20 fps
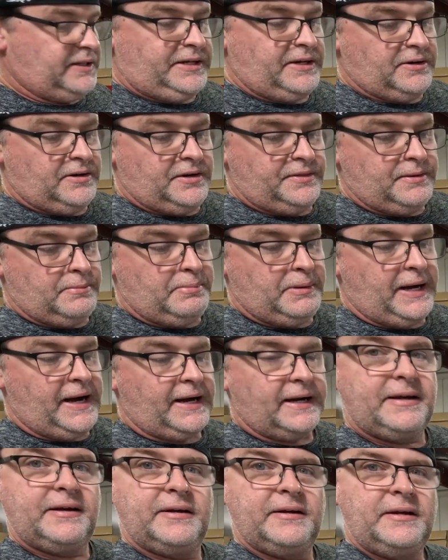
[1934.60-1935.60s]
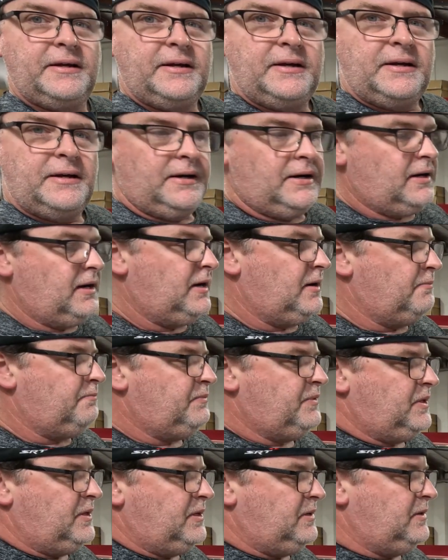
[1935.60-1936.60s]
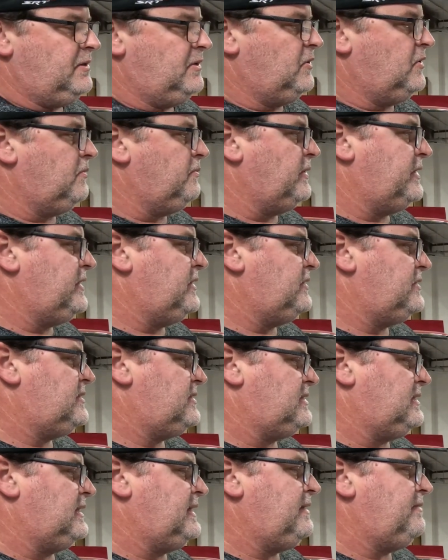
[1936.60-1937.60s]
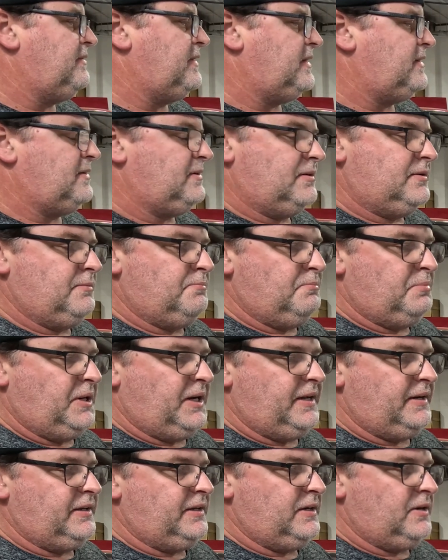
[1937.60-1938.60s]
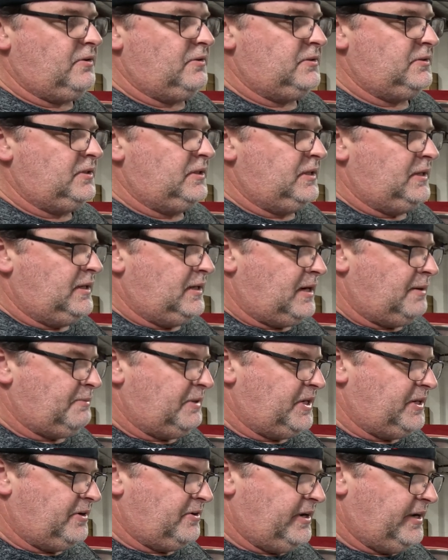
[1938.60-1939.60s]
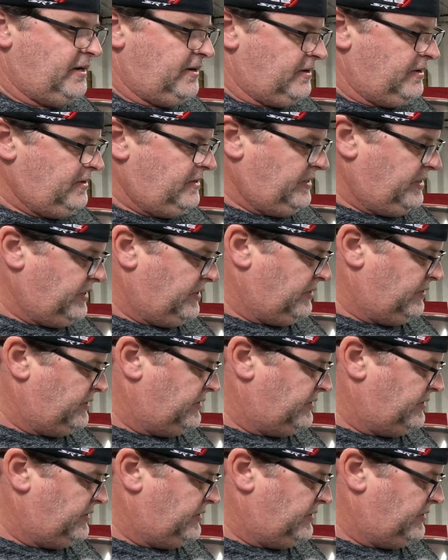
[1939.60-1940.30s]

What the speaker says: here on the back. Normally you could just leave it, but I mean, you're here, you're